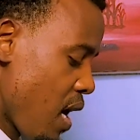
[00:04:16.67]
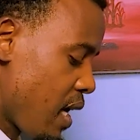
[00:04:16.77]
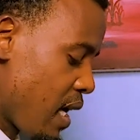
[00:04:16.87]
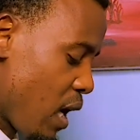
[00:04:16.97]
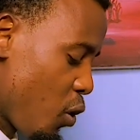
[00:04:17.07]

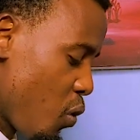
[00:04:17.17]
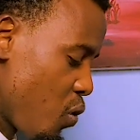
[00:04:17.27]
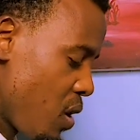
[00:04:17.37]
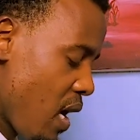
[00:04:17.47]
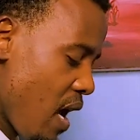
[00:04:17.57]
and
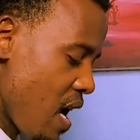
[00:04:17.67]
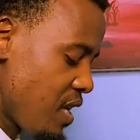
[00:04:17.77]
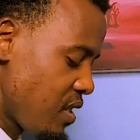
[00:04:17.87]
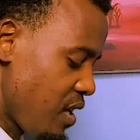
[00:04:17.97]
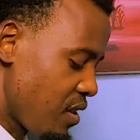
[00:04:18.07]
download
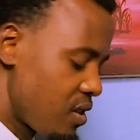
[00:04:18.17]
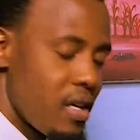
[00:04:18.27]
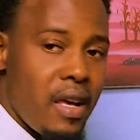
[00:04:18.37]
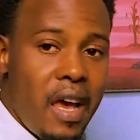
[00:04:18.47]
SNES.